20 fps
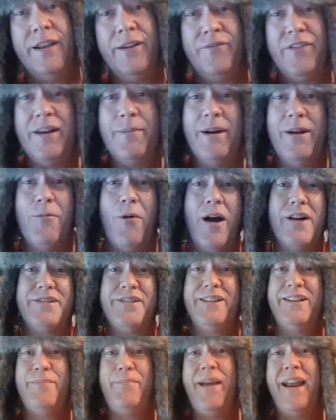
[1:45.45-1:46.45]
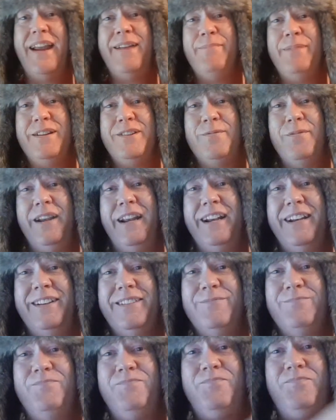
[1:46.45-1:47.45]
if anybody watches the debate
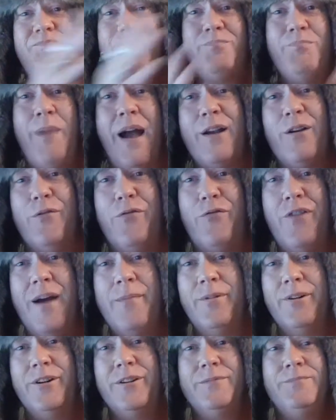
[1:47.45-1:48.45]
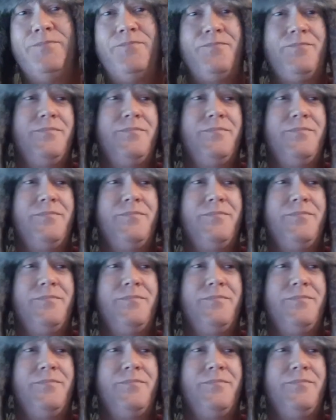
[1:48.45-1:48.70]
between Michael Fremer